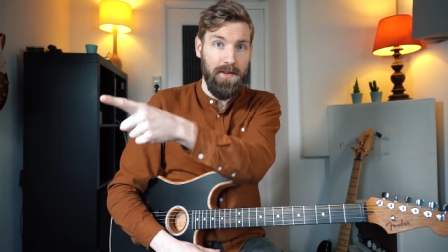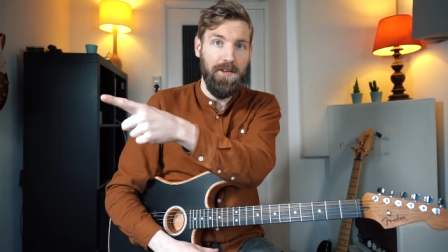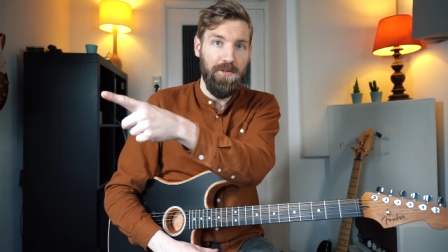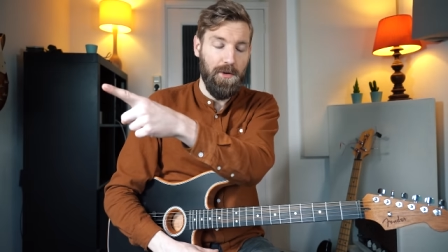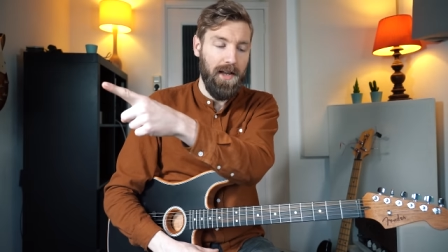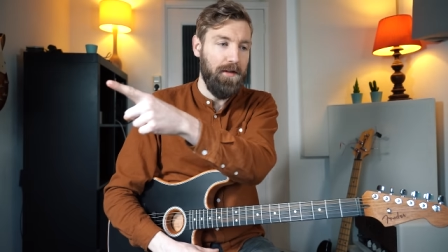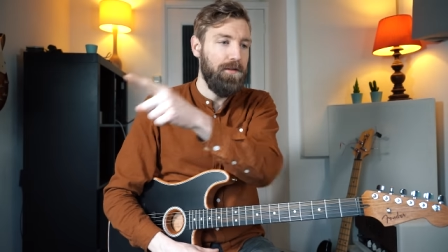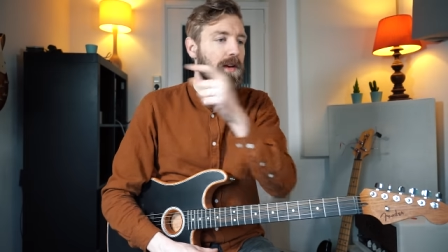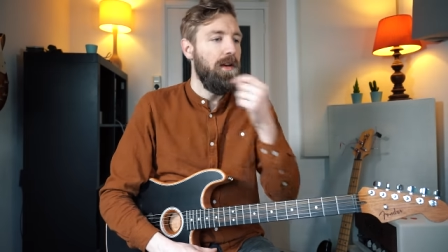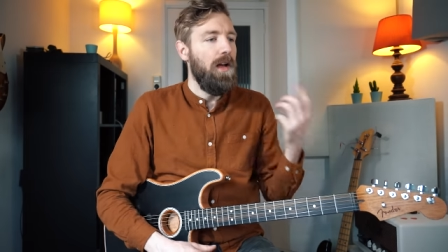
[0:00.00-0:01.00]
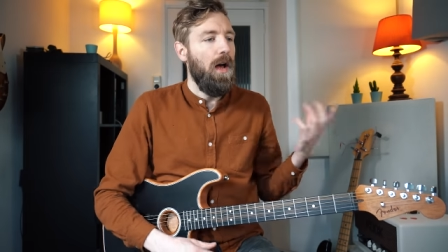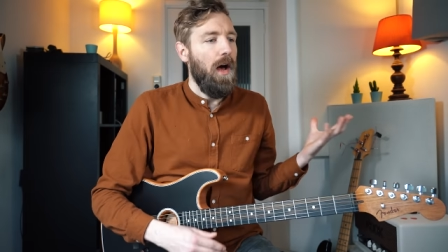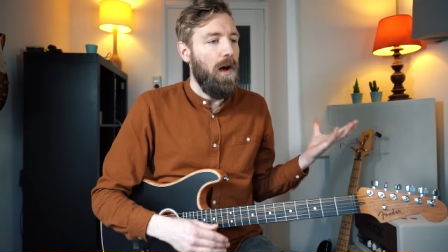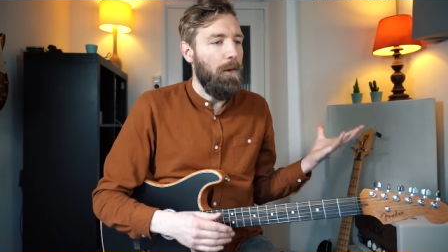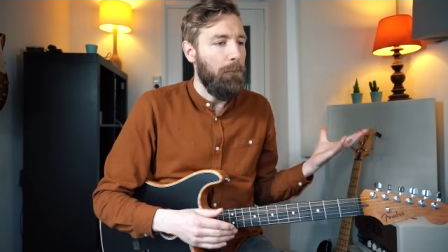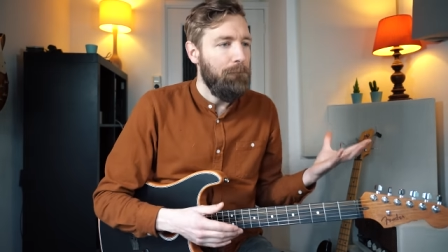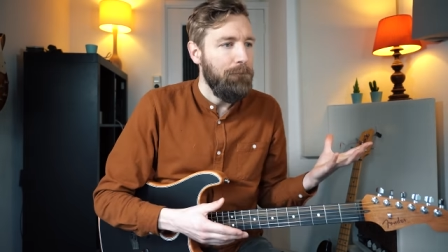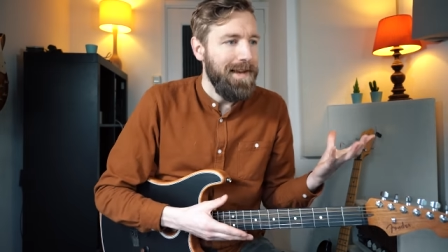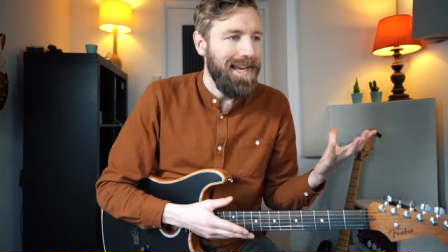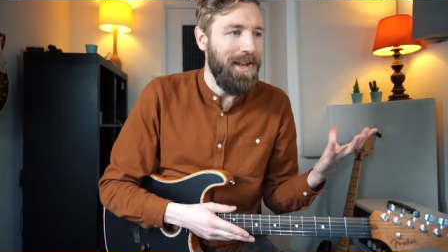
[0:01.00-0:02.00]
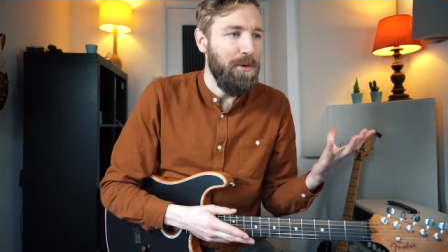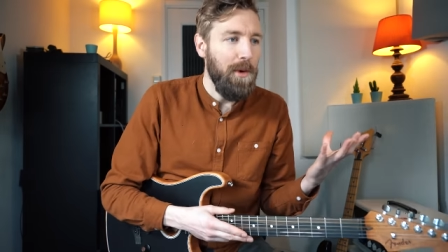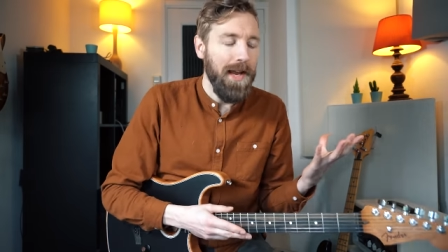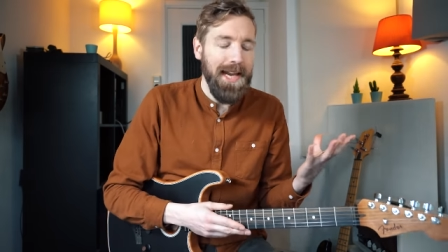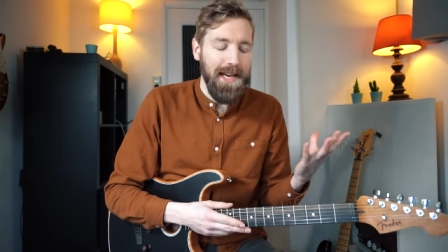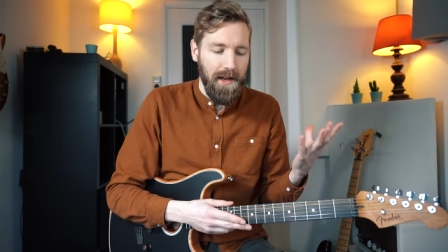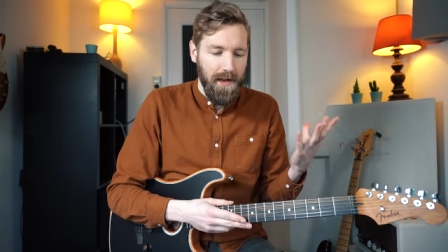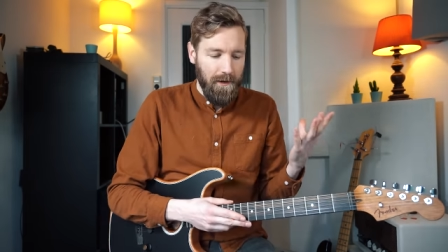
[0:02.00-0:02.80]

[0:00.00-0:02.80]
That's your left. Um, and the way